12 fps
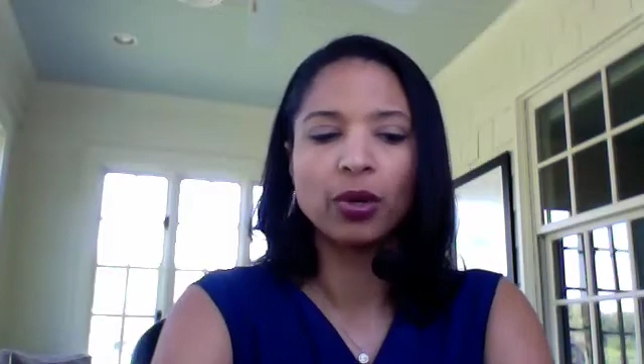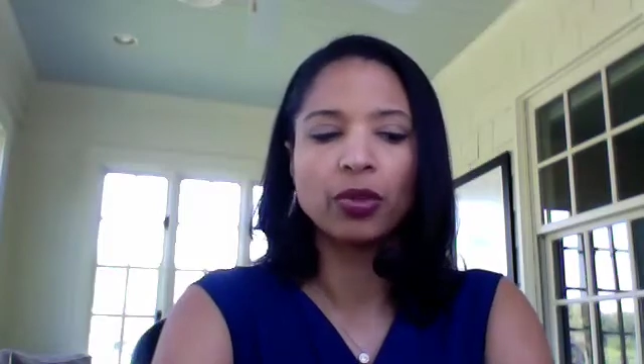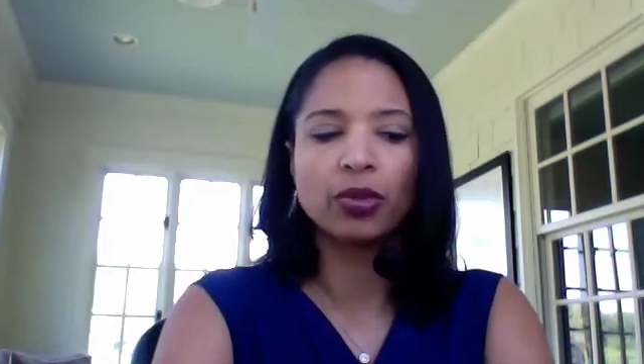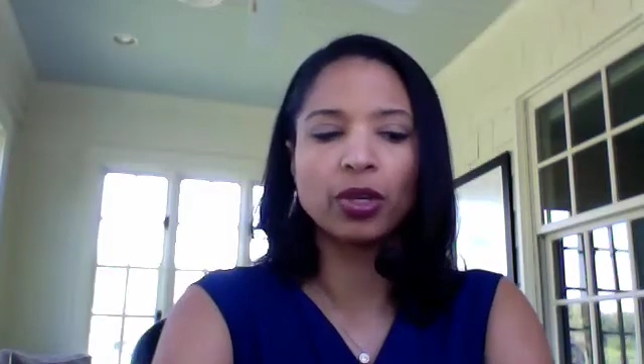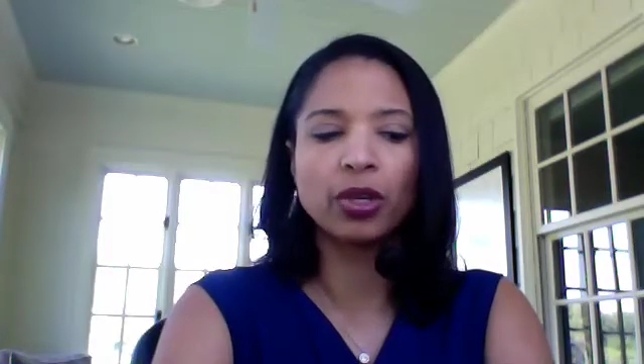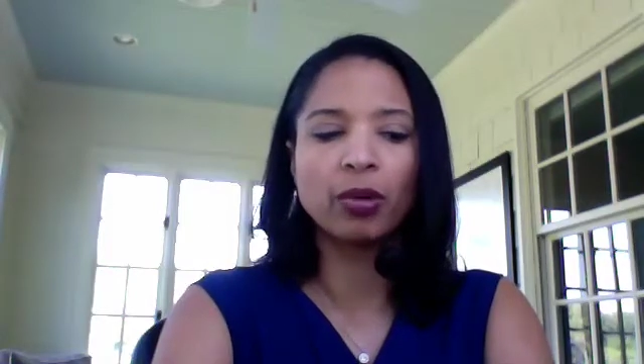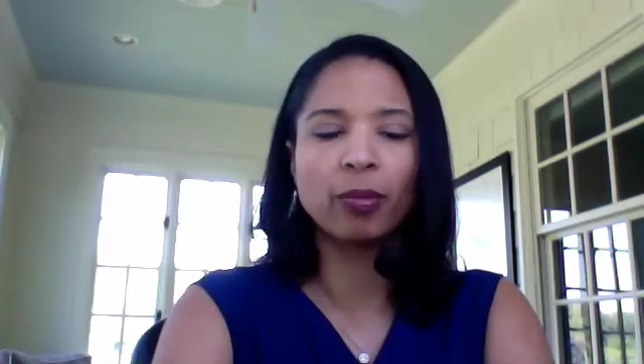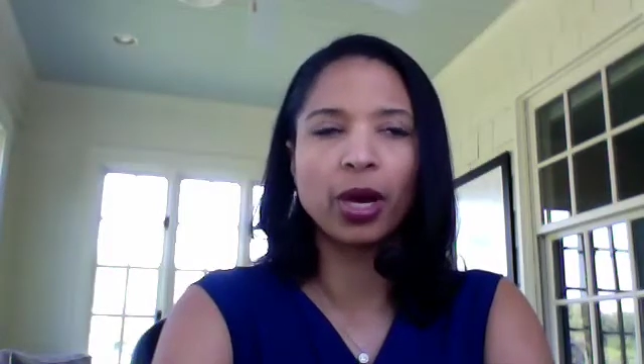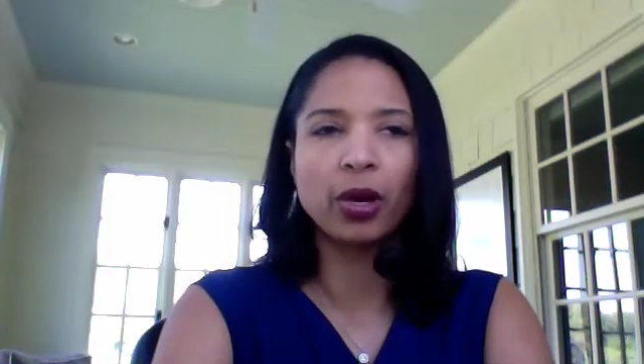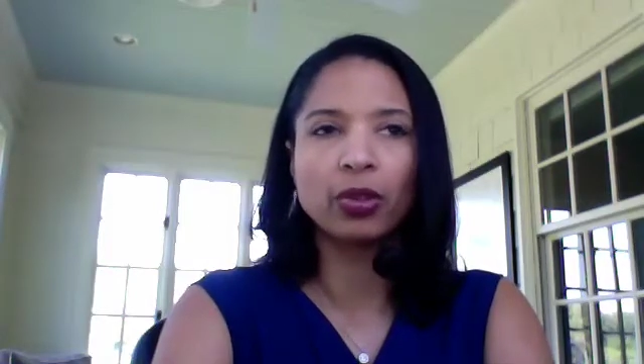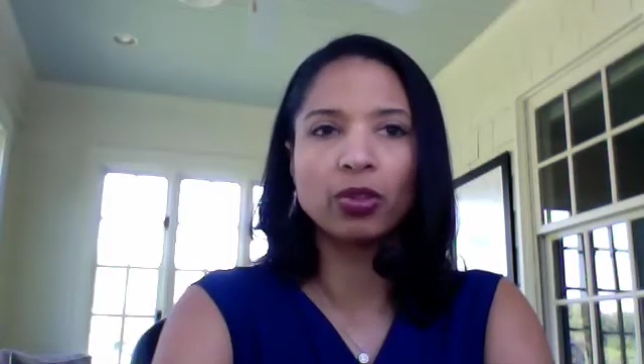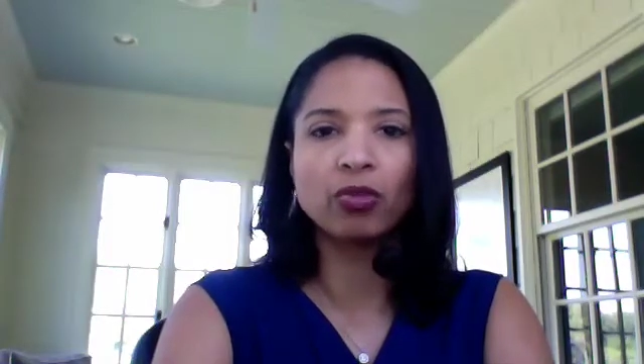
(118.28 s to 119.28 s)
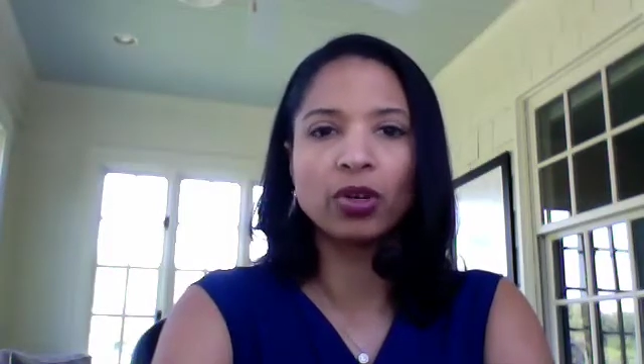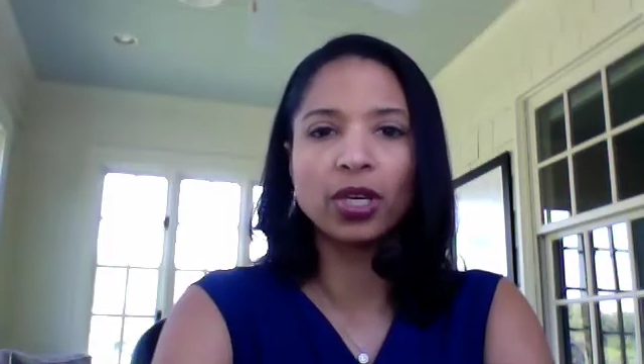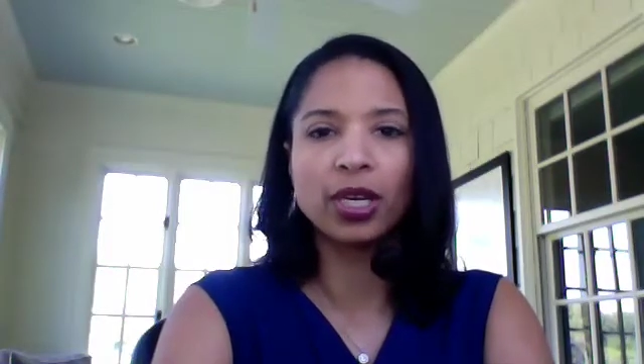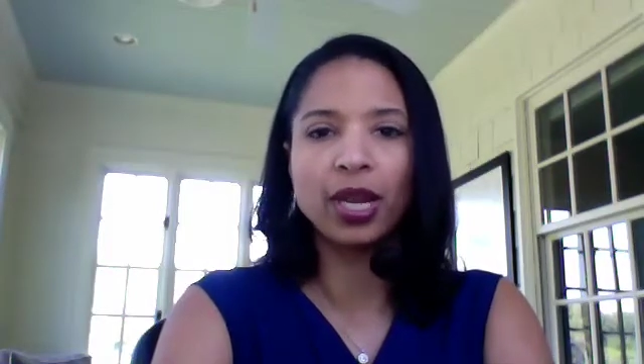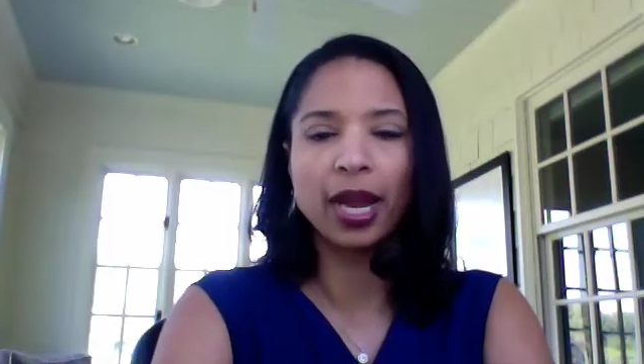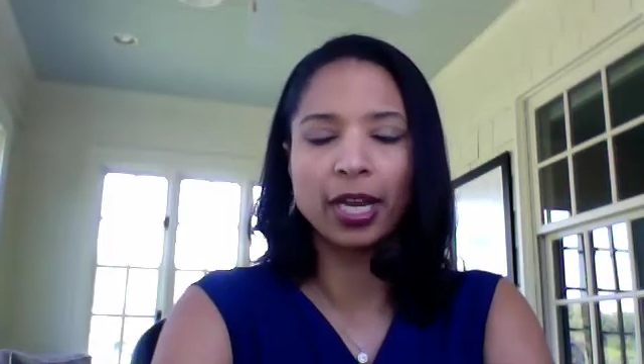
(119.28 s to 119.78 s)
think about
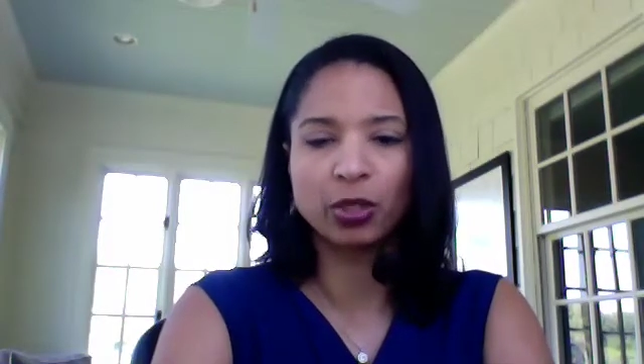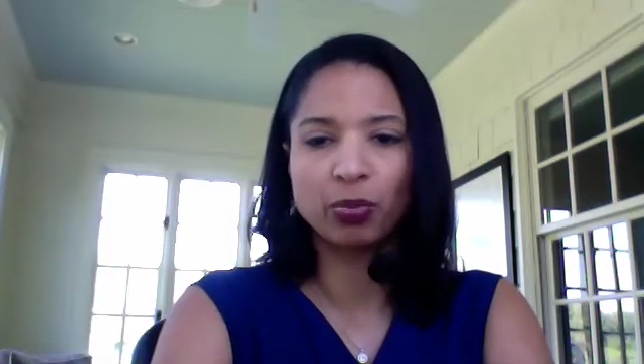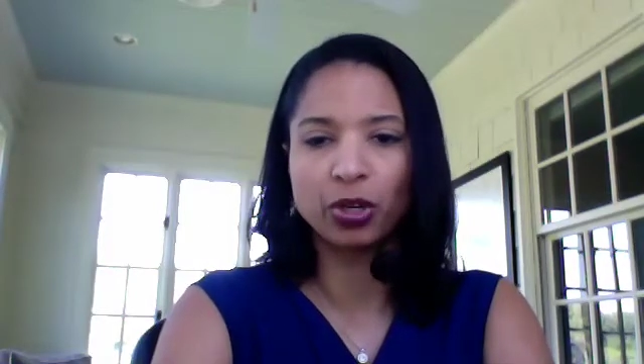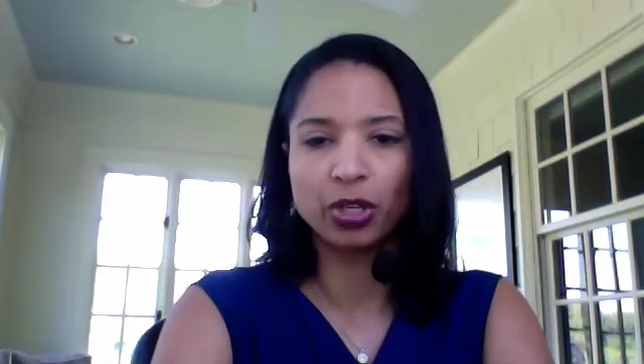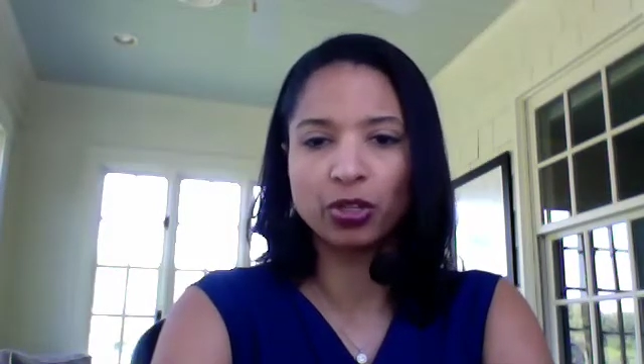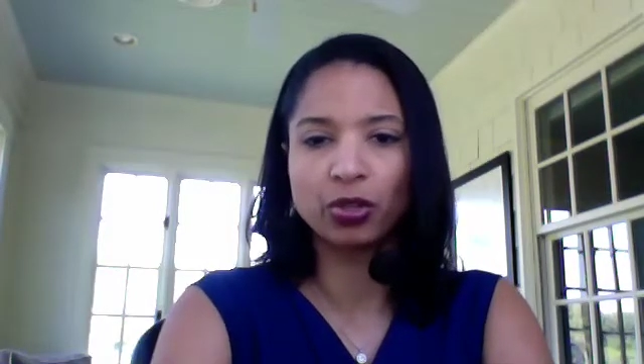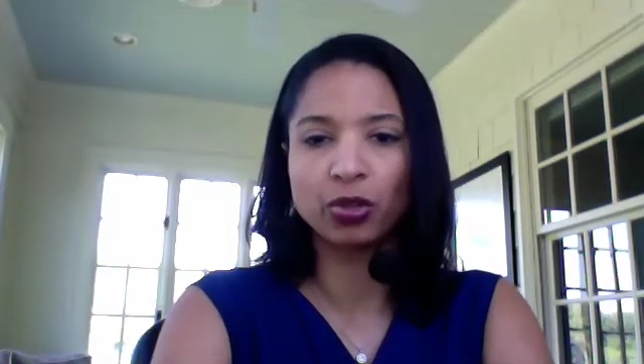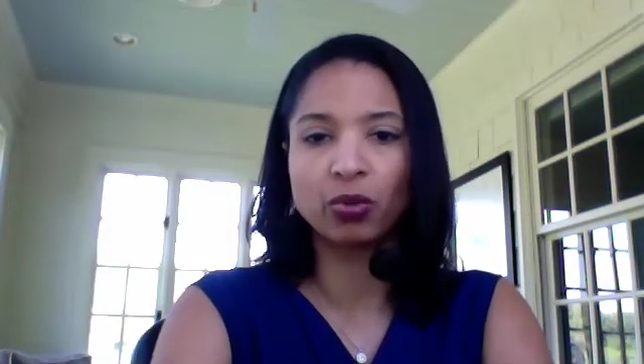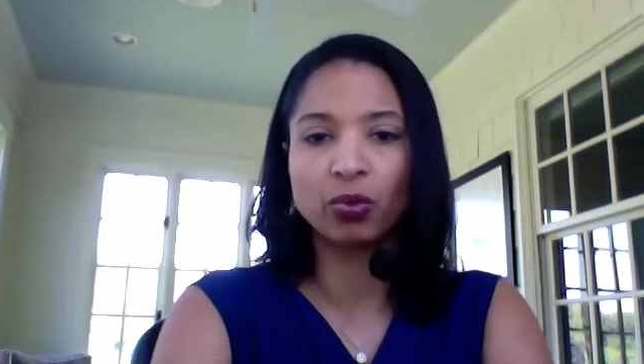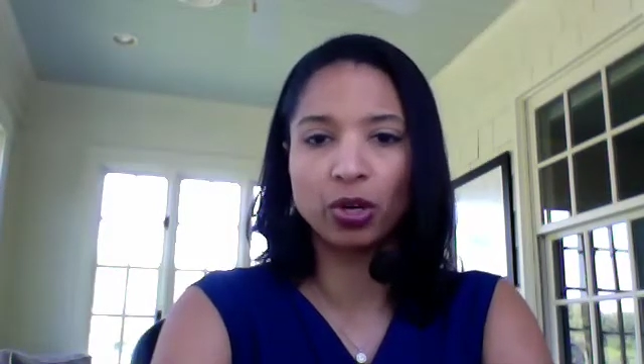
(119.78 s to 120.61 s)
3 aspirational